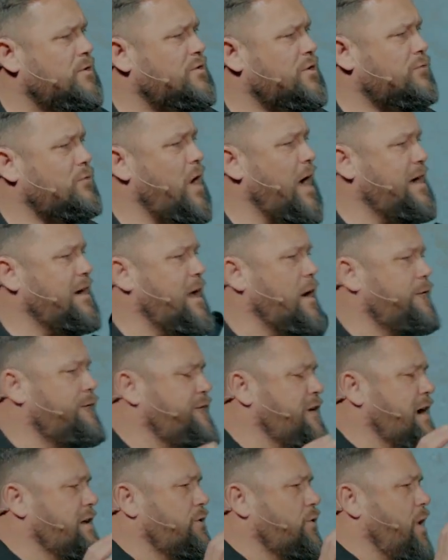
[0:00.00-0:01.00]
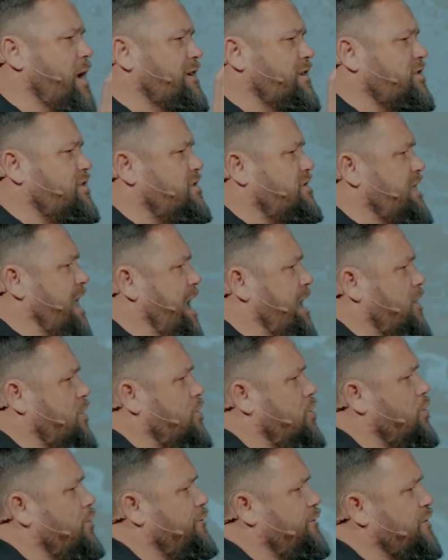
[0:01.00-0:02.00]
So right now, Father, I just
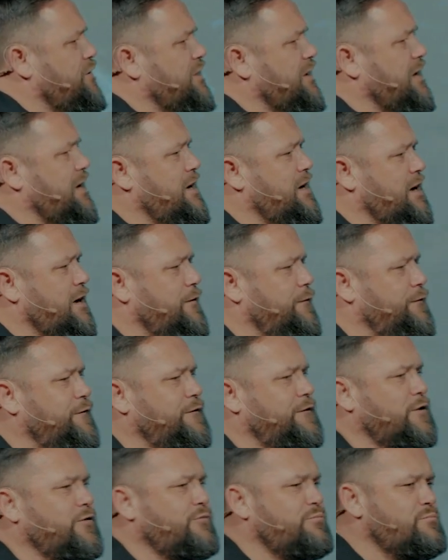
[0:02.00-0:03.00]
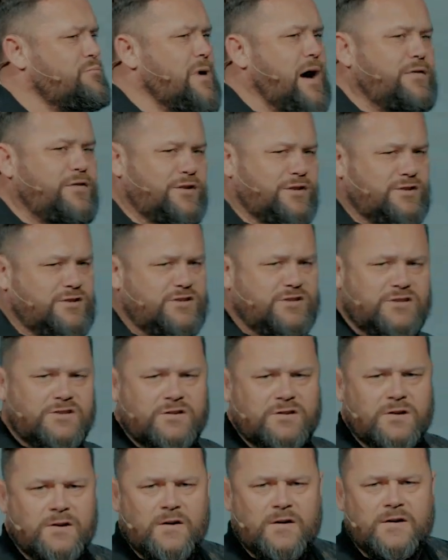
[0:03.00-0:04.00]
thank you for the gift of
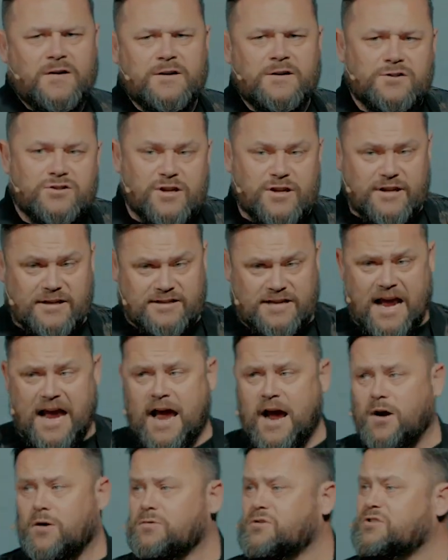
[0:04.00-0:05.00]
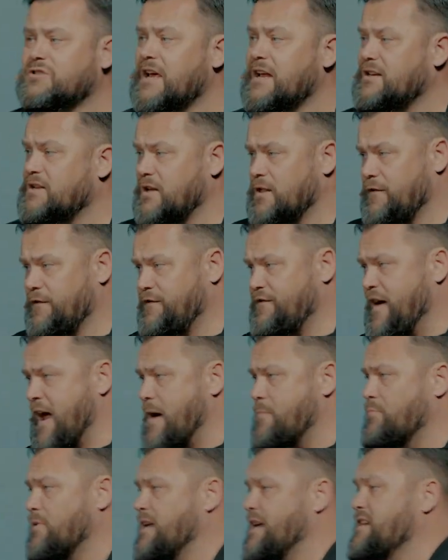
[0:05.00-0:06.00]
mothers to this house and to the
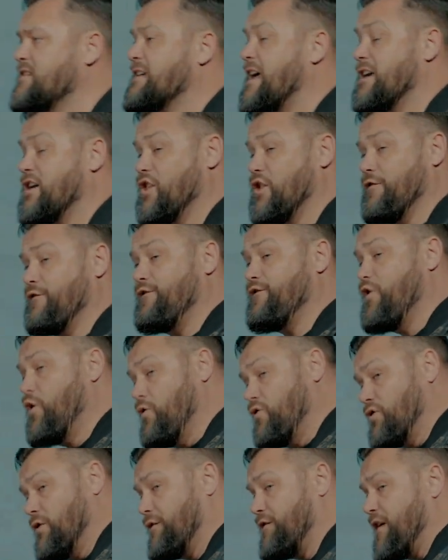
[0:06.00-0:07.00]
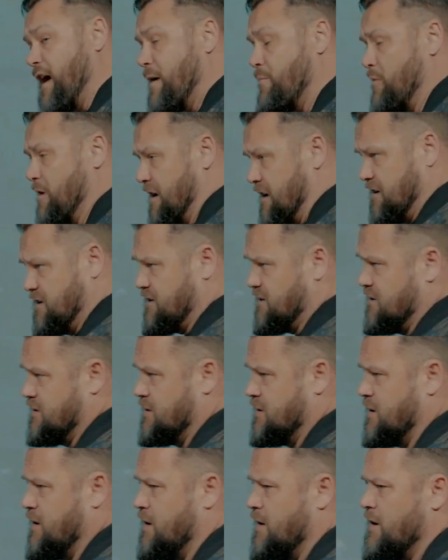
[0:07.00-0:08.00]
families and to the future families,
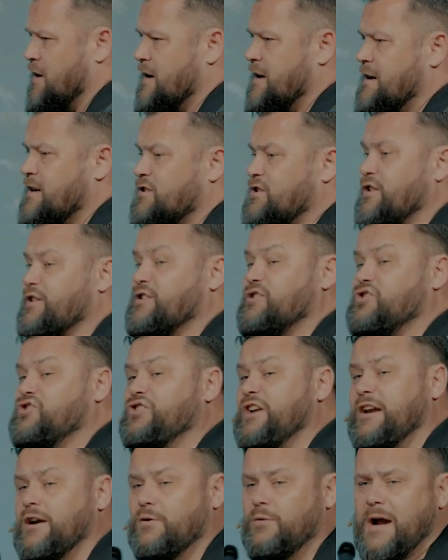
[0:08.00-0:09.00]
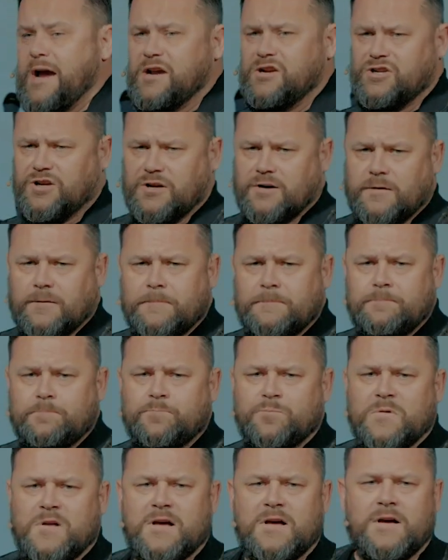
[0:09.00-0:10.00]
to this generation,
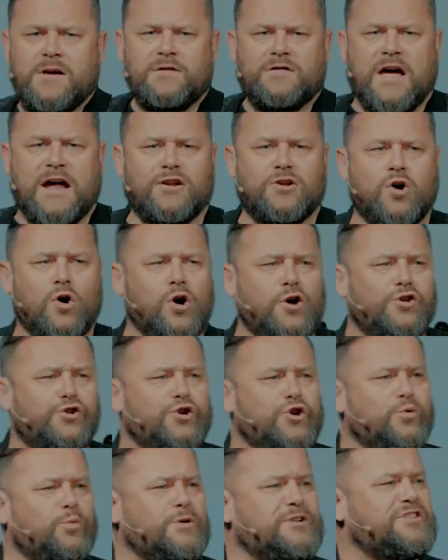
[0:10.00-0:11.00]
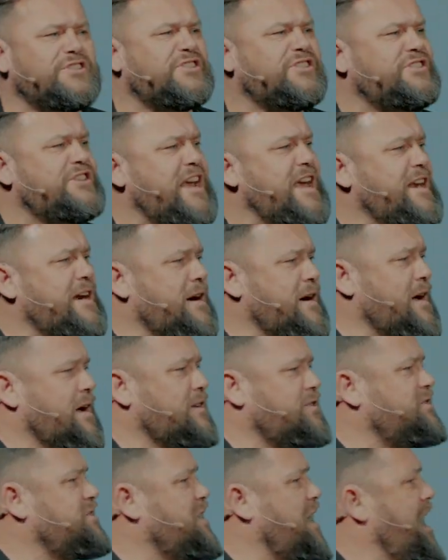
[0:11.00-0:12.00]
that God, you would seed in
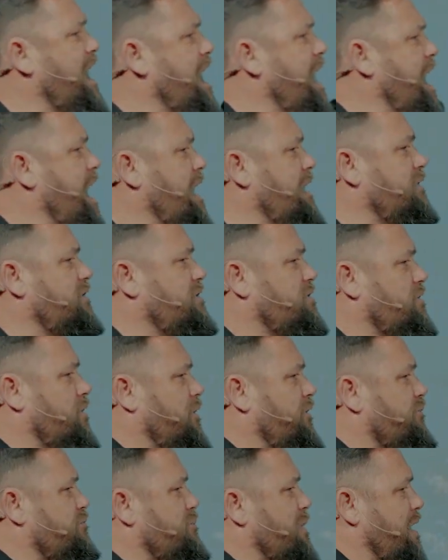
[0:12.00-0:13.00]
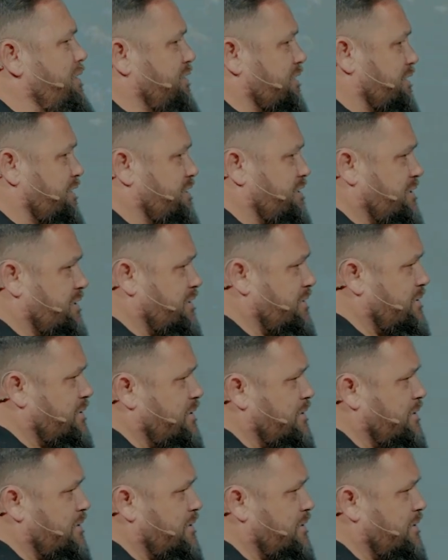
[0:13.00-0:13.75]
us the hearts of mothers,